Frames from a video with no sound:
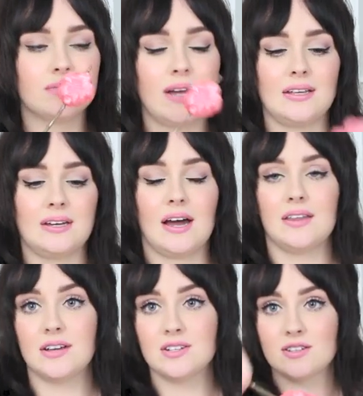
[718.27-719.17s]
and
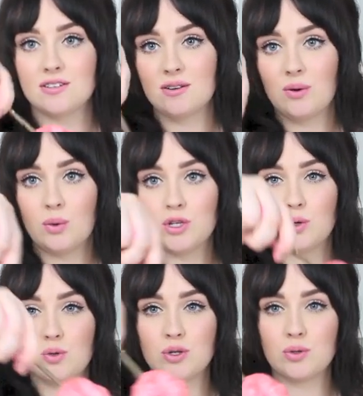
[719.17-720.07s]
again, that just...
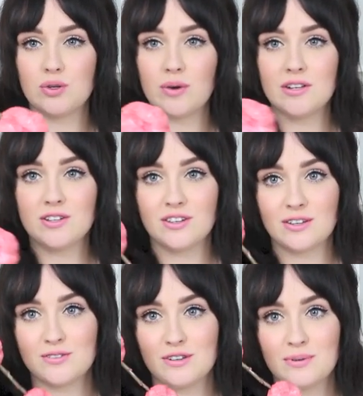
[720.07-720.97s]
I just thought
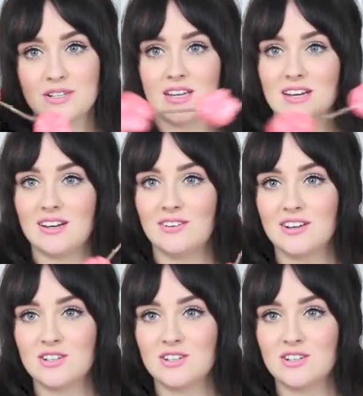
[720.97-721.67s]
that was really pretty. I really